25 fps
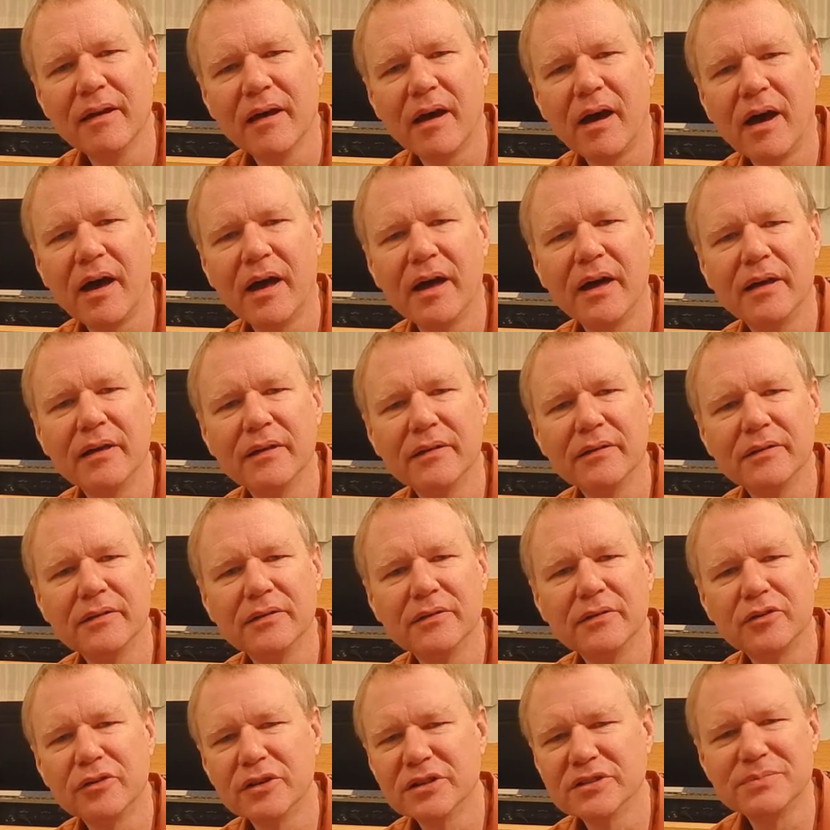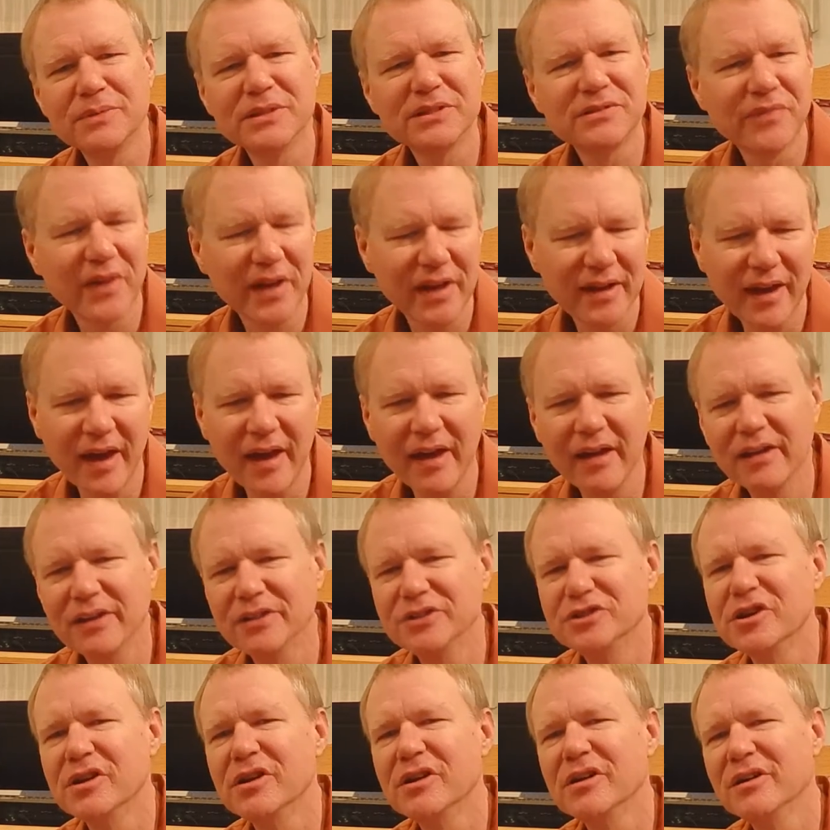on Christmas
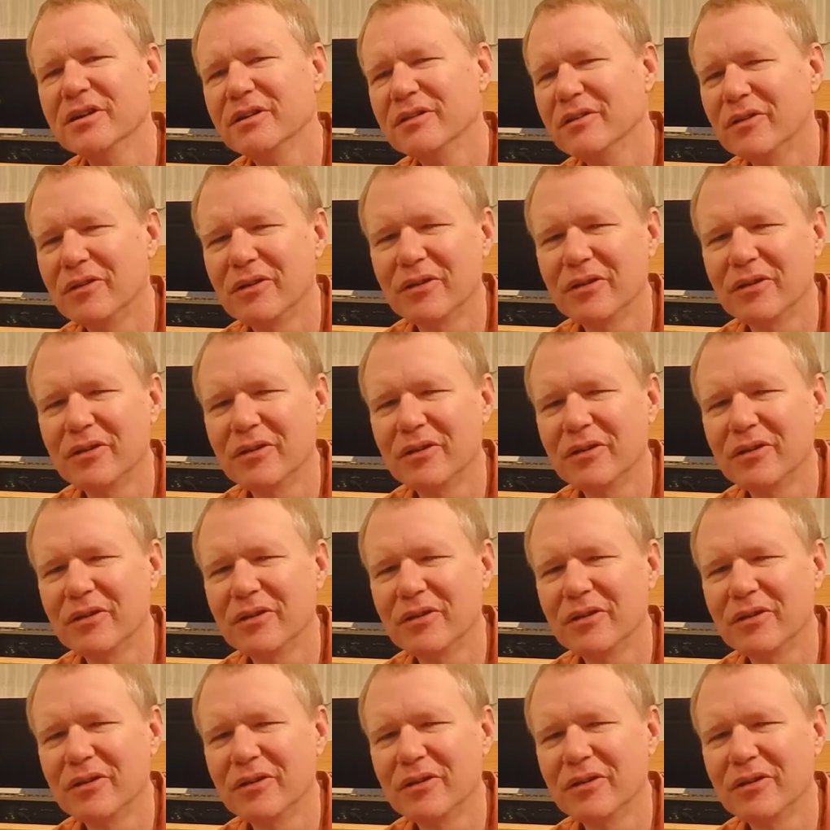vacation